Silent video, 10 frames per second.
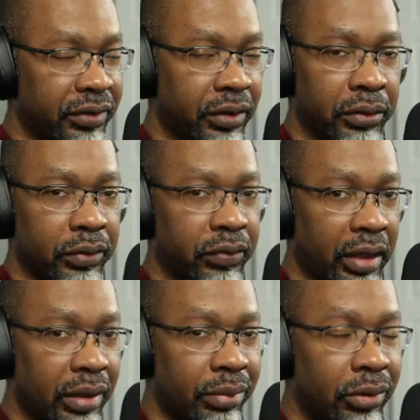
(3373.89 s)
are
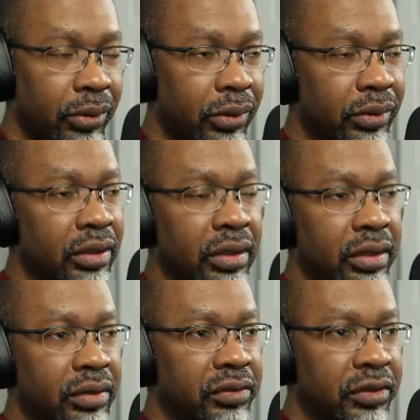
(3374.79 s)
available,
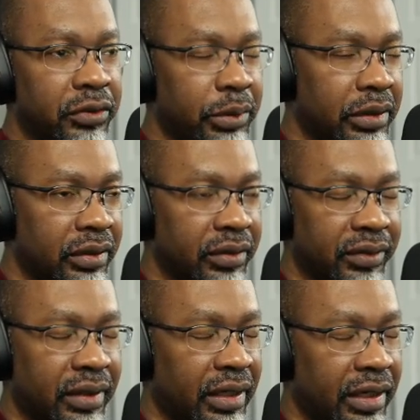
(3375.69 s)
just because I
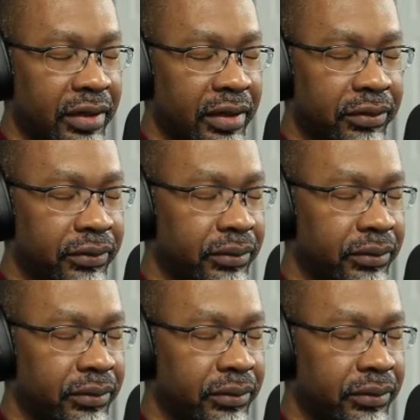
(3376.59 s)
have